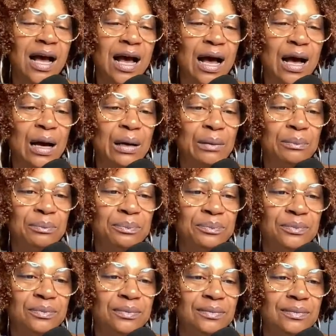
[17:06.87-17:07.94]
Oh
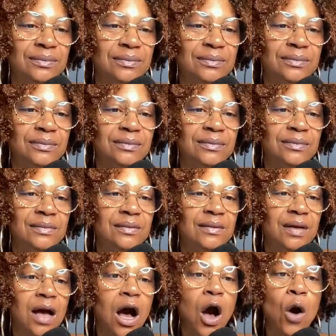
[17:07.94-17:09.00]

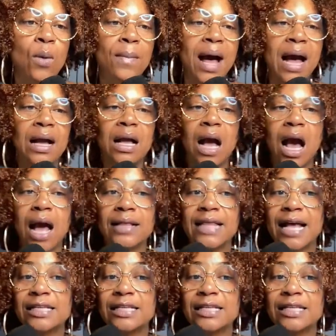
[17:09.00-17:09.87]
my God,